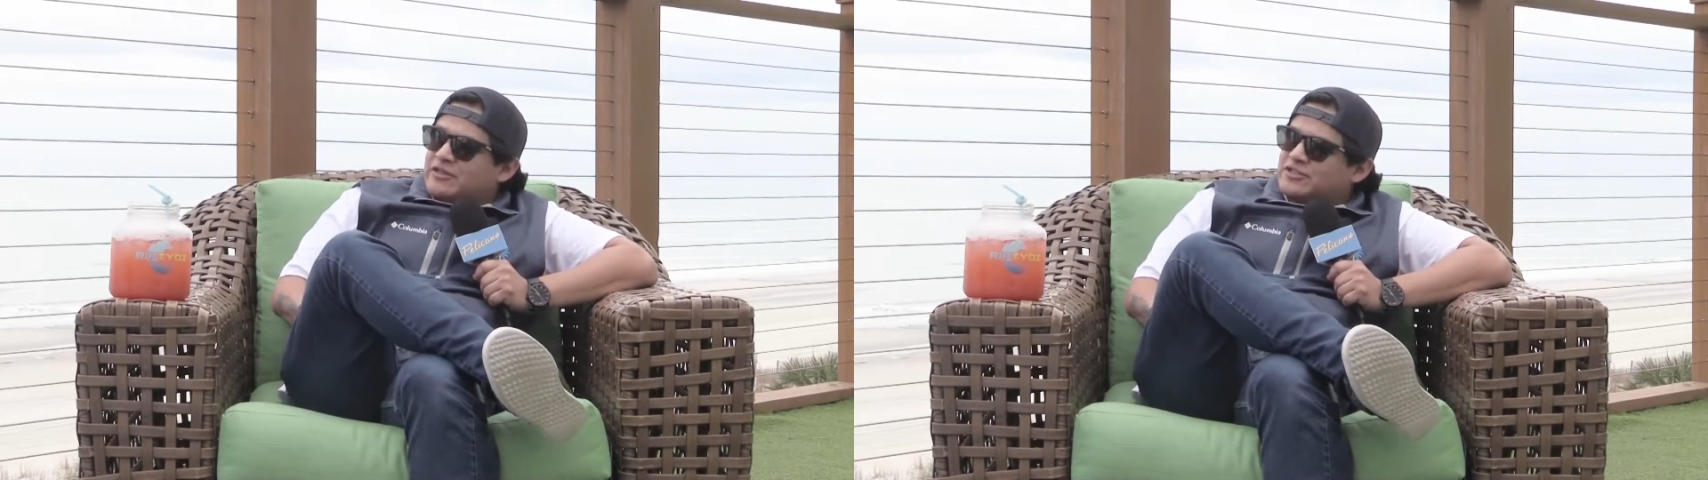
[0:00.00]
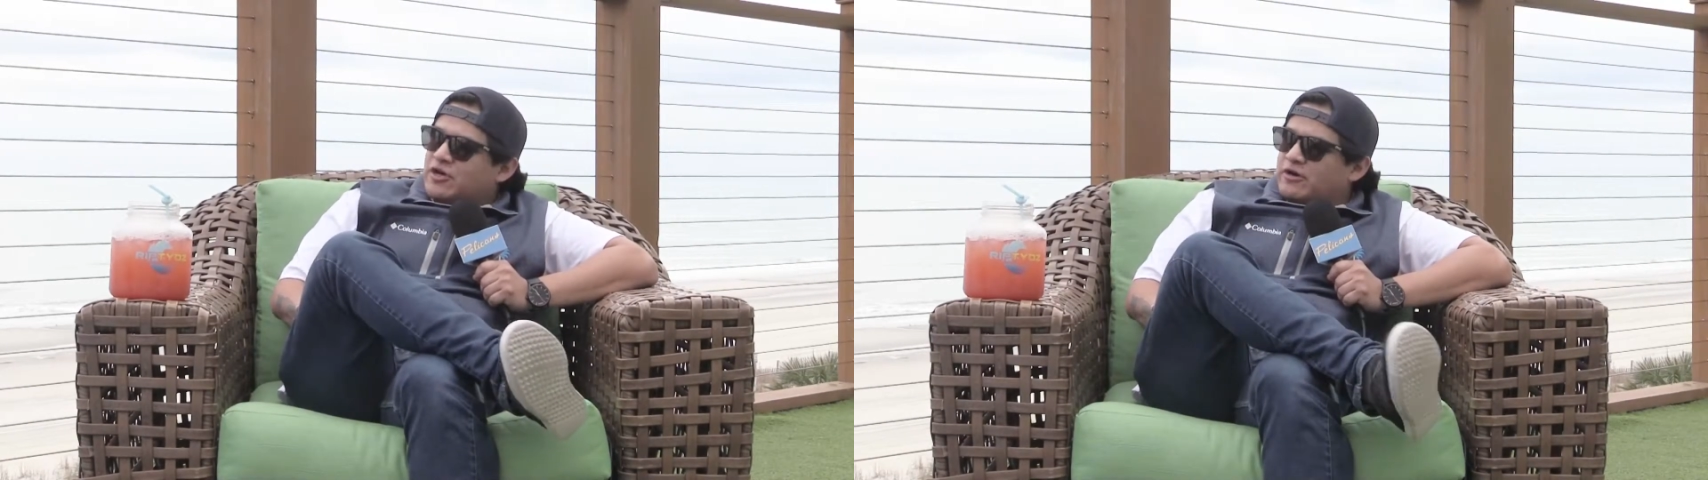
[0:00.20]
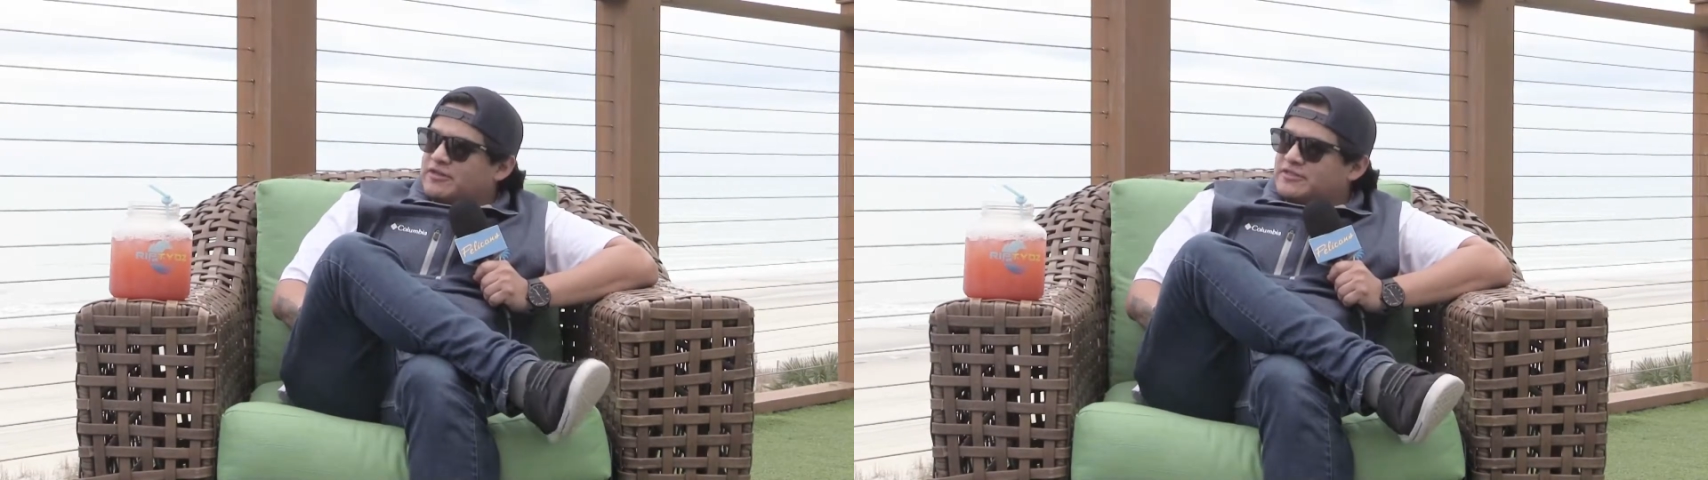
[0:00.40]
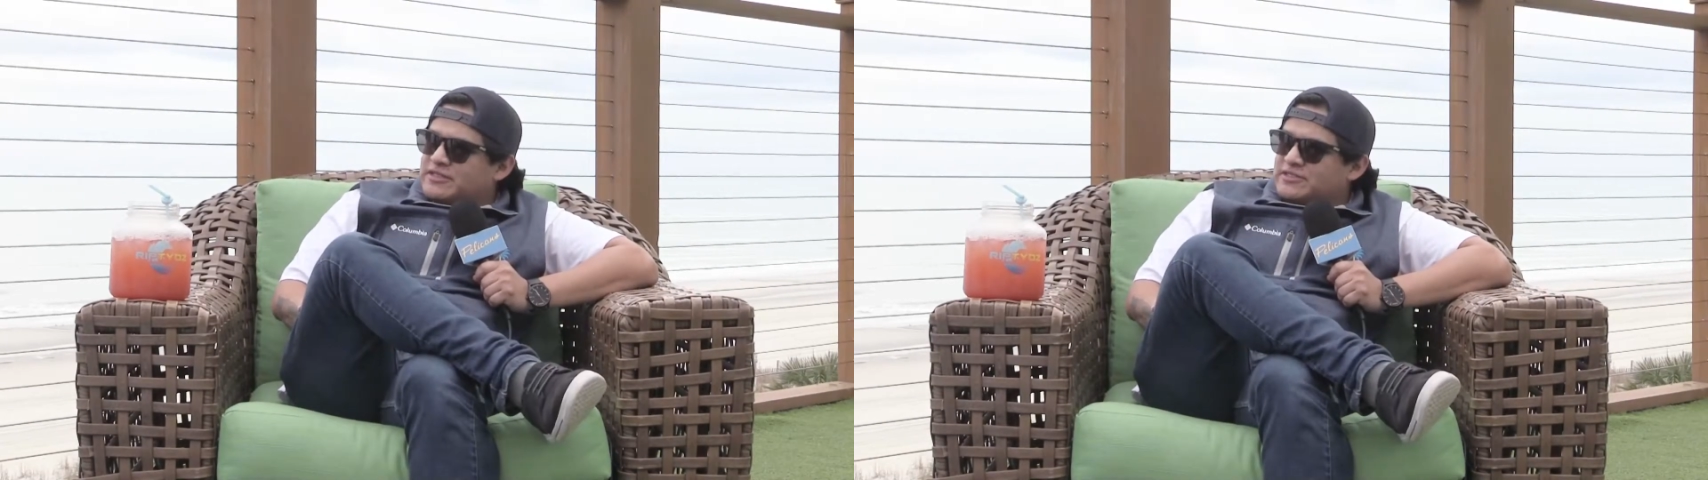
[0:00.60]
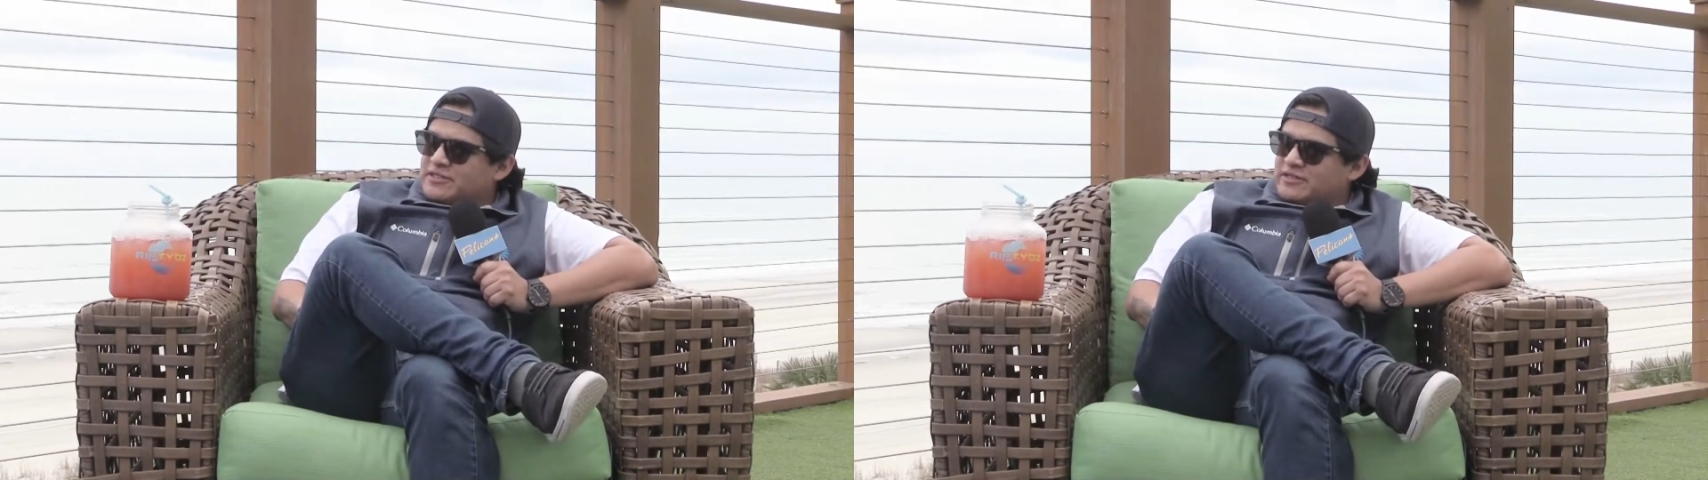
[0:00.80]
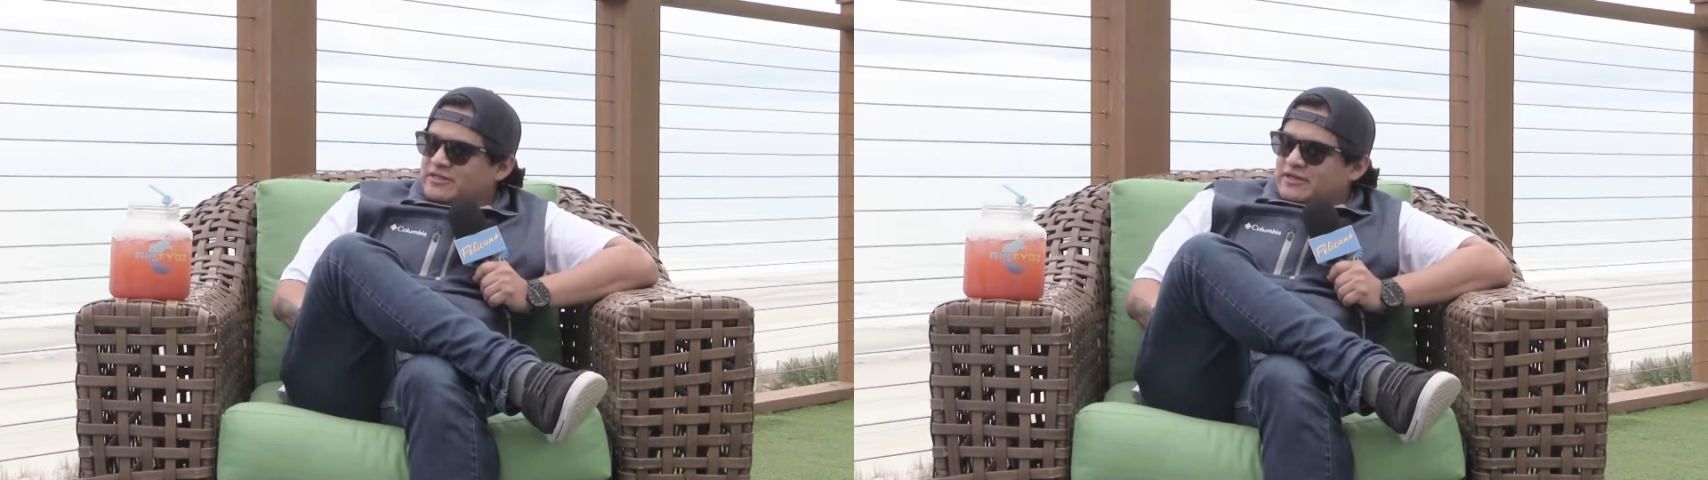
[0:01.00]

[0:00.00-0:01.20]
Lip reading: the start of the season,